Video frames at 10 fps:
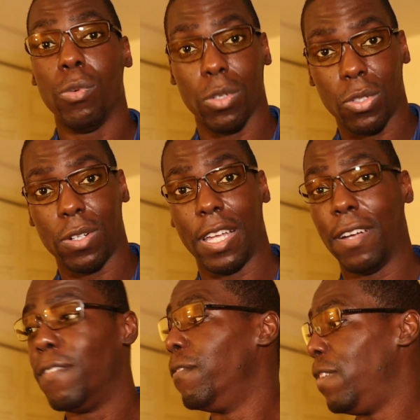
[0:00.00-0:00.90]
will turn
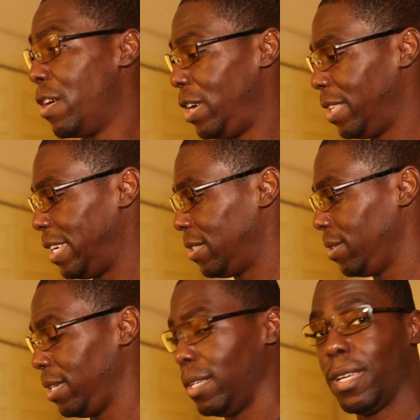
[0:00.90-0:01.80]
out very
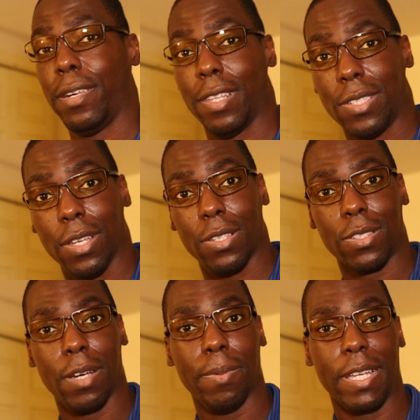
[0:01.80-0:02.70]
nicely in a
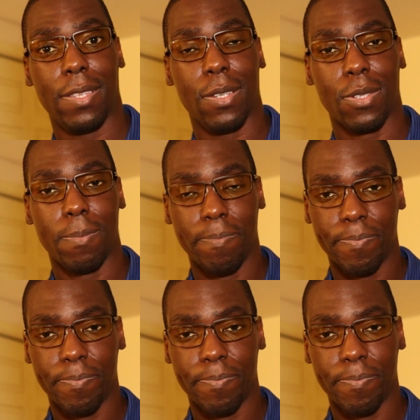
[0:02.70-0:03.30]
telescope like this.